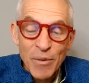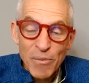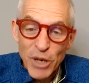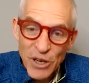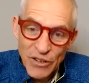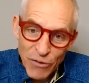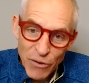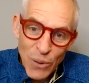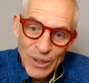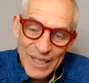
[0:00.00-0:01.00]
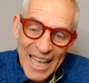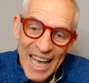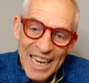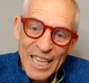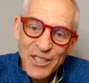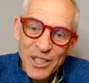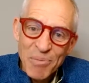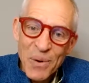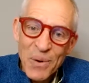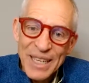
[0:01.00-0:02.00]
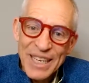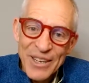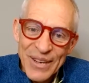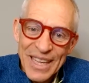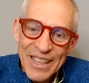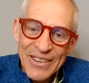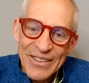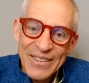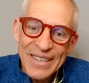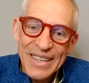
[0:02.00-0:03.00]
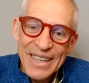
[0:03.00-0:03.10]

because of course that is supporting your ethos.